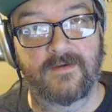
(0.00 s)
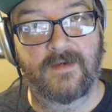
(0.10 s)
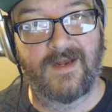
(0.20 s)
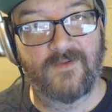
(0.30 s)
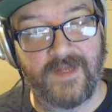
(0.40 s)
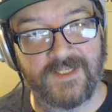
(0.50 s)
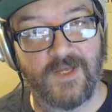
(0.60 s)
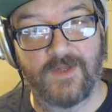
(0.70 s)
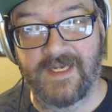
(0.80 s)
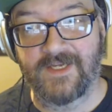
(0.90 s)
I don't think so.
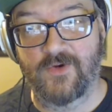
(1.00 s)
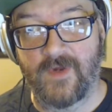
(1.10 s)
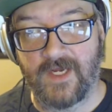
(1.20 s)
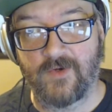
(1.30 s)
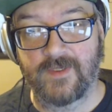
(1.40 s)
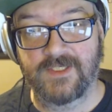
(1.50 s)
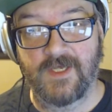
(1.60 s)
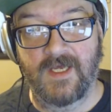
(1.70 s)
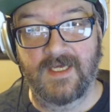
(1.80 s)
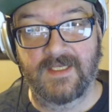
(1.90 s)
Letting your ignorance
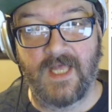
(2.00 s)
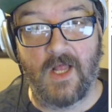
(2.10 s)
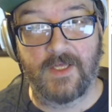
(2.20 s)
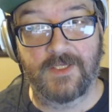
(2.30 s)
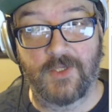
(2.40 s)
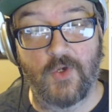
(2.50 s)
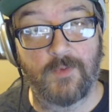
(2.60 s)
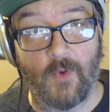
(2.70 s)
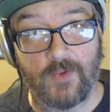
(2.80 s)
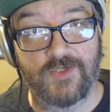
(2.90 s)
not only doom
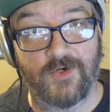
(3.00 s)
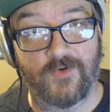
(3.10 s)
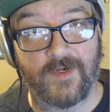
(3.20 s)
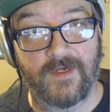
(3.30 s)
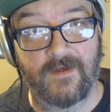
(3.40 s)
your children,